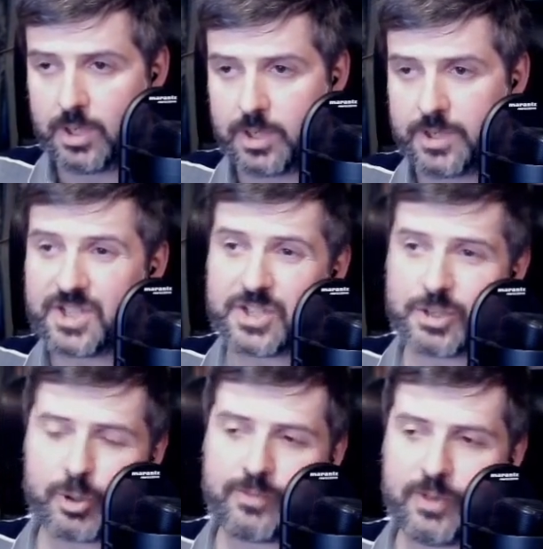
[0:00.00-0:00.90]
This is
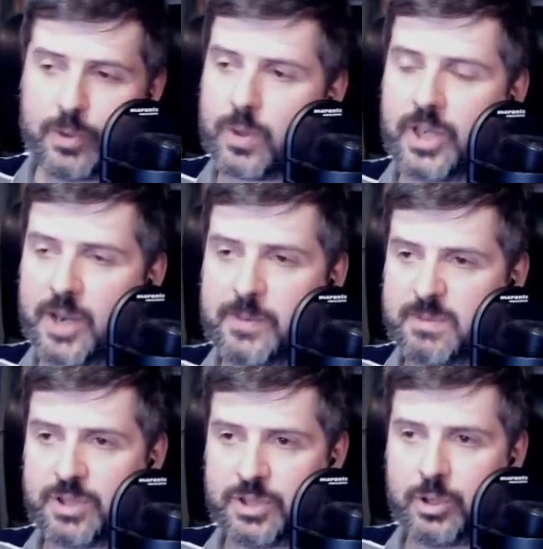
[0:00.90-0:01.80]
sort of viewer games,
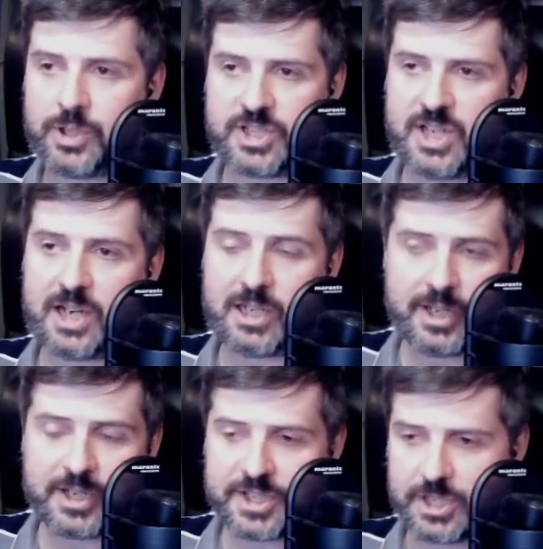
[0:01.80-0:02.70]
but not
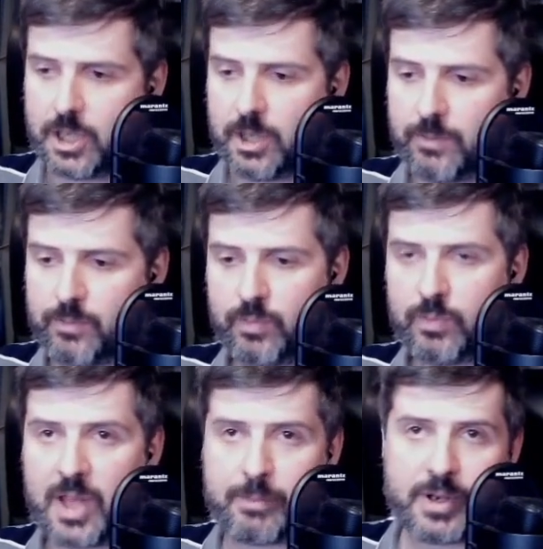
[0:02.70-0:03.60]
exactly. It's
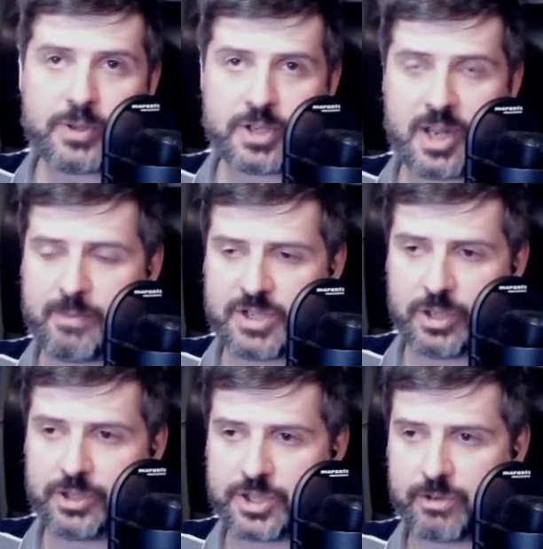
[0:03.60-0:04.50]
like my username is
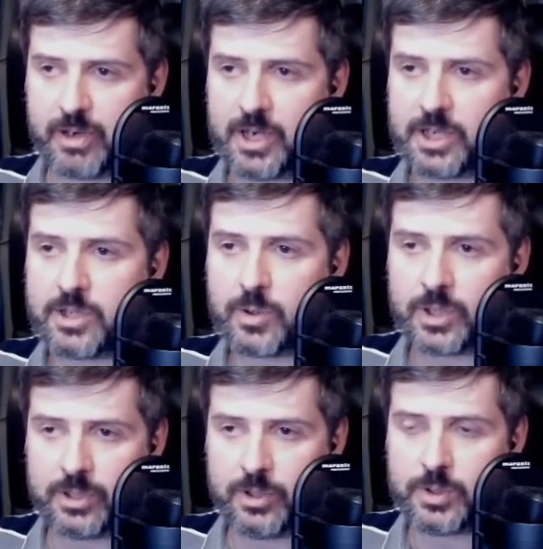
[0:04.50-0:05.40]
on the screen, and you
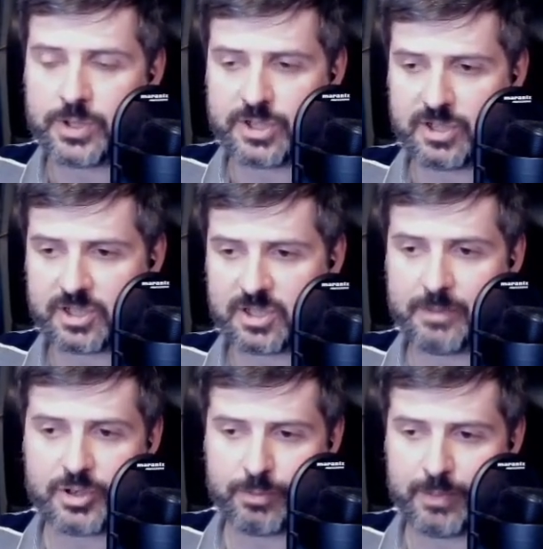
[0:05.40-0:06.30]
can use
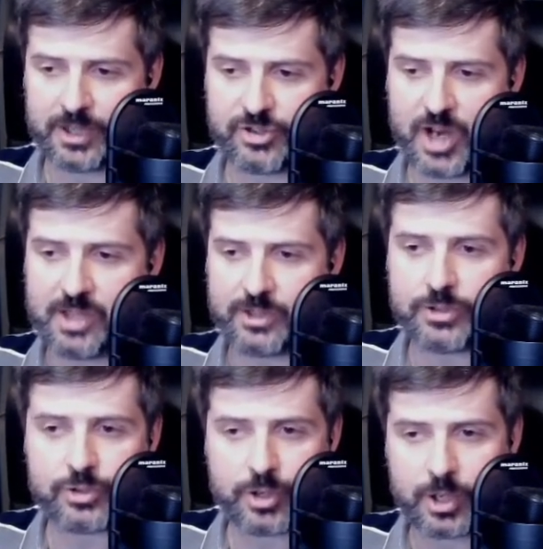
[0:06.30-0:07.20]
exclamation mark
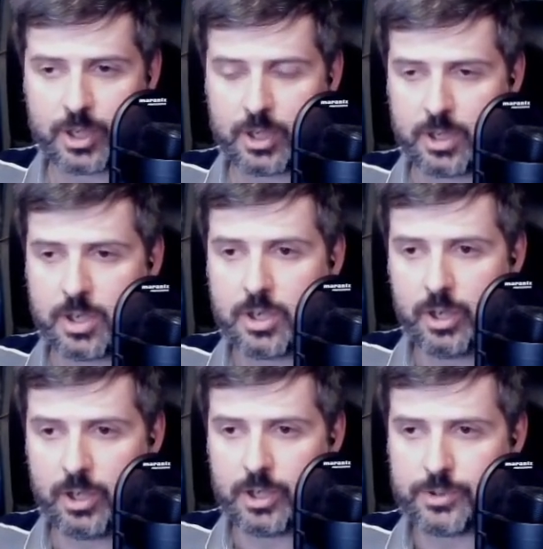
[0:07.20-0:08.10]
challenge
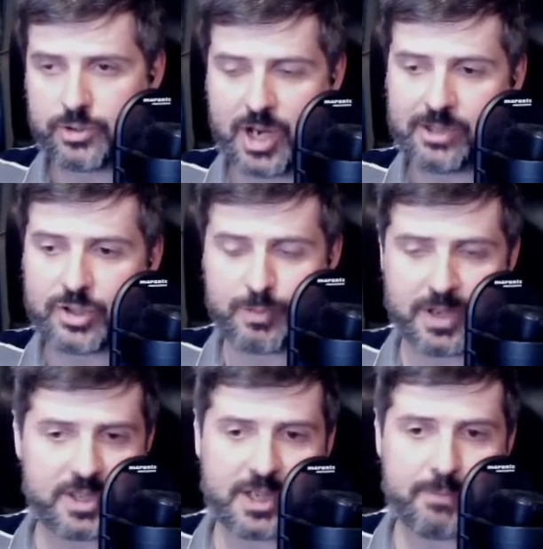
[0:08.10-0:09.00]
to challenge me,
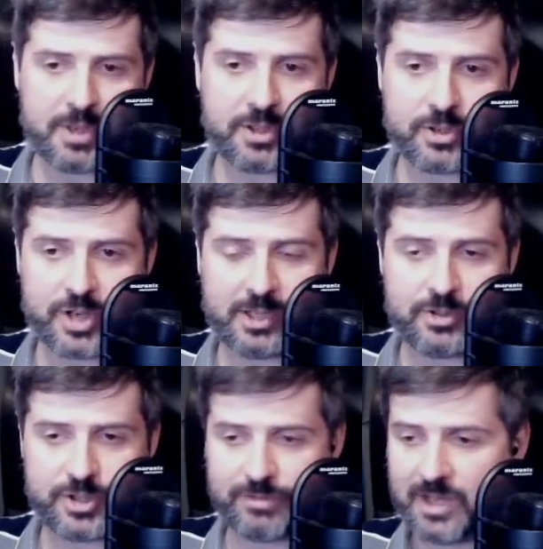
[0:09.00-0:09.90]
and then I pick the
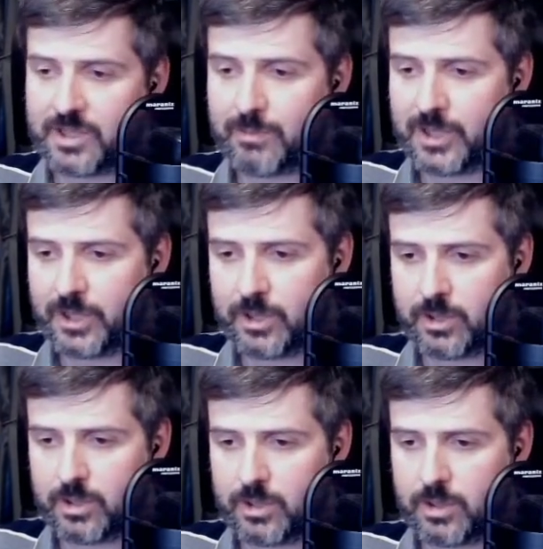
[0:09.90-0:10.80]
challenges randomly.
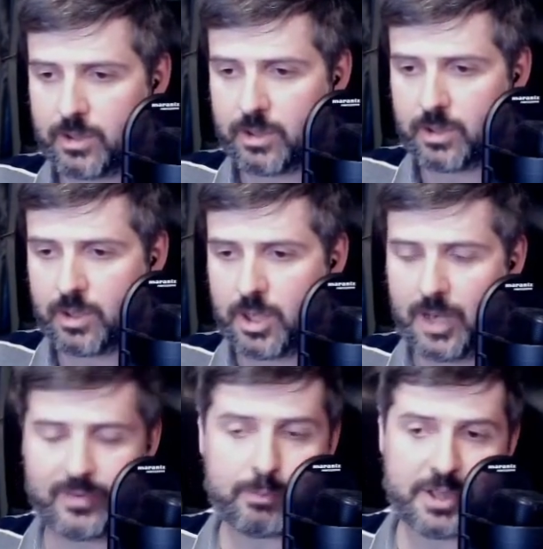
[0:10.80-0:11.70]

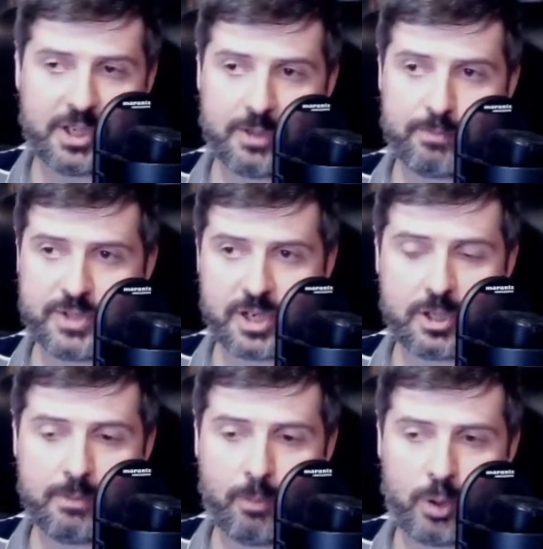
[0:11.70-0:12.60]
Haven't played a
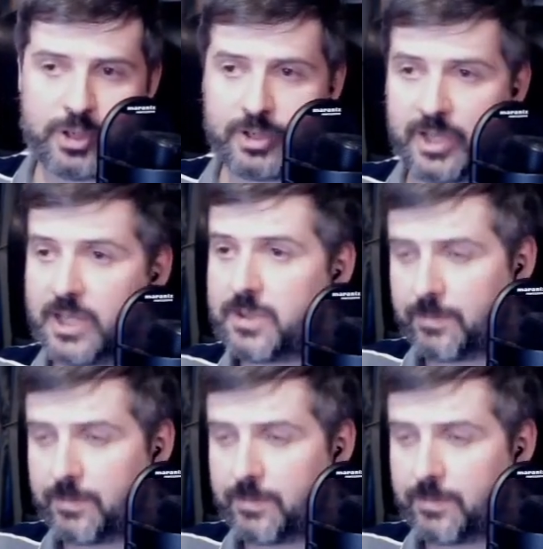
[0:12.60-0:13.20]
single modern yet.